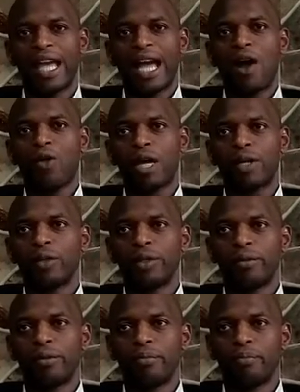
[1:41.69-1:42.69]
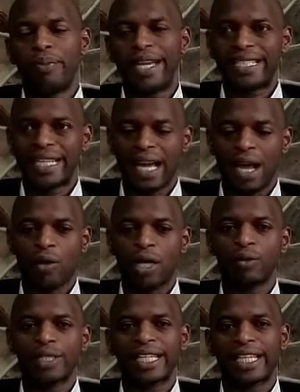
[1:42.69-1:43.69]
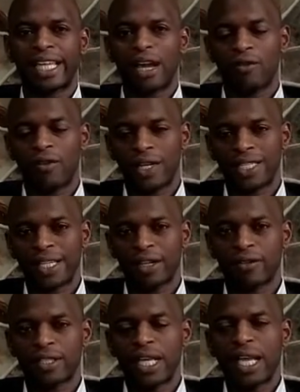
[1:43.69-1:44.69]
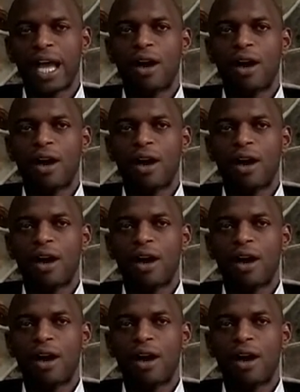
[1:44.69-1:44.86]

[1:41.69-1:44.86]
How can we better? How can we take care of ourselves?